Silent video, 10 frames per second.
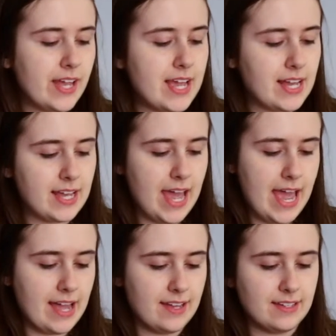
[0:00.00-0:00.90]
like,
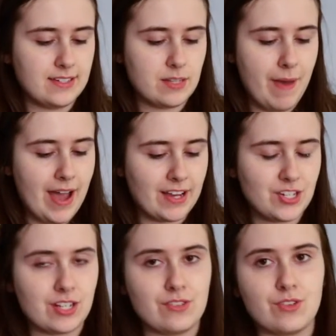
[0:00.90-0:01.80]
and the
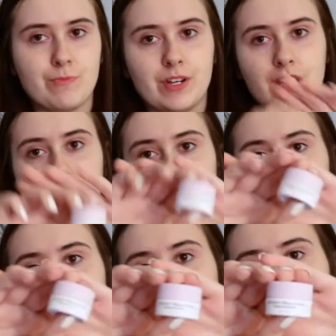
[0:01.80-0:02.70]
packaging is super
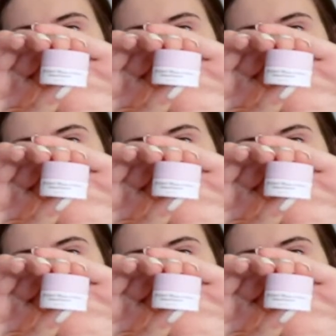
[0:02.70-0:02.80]
cute.